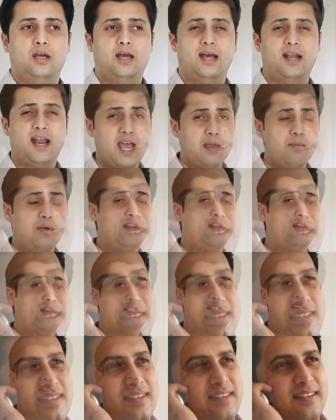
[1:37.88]
And I made a
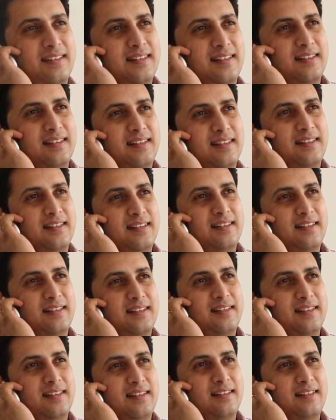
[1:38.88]
decision, and I
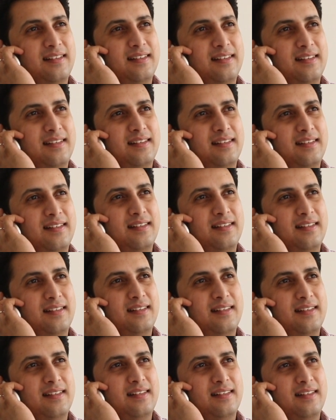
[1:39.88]
made a very conscious
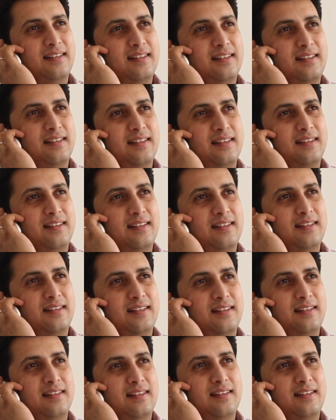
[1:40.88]
decision,
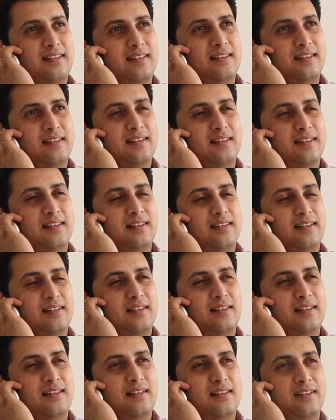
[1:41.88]
that I will not
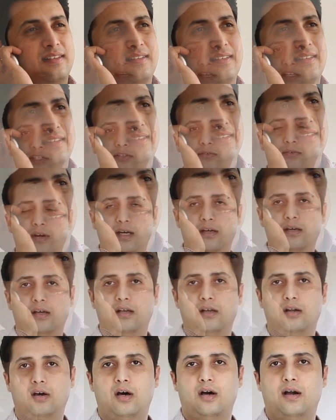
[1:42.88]
let any
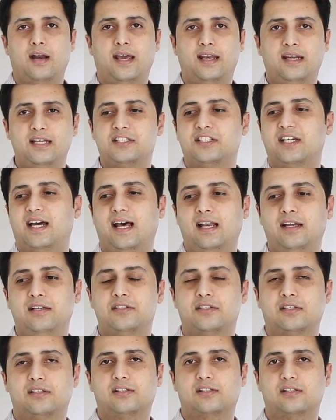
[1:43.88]
struggle or any
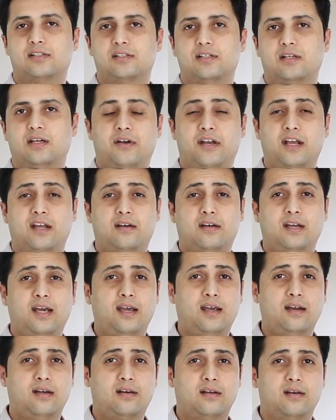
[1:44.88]
challenges
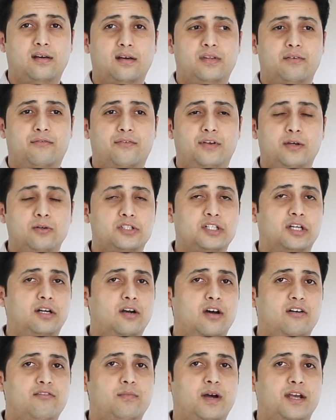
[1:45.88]
dictate the future
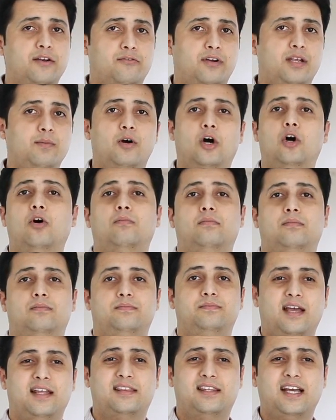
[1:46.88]
of my dream home.
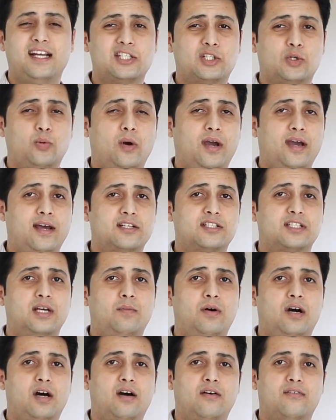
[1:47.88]
And that's where
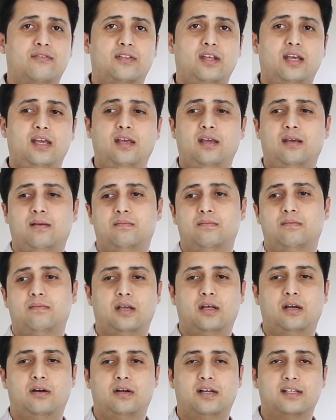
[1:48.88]
some of the,
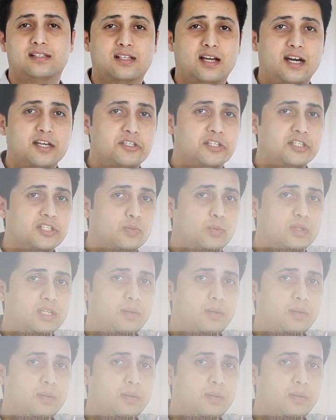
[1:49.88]
you know, discussions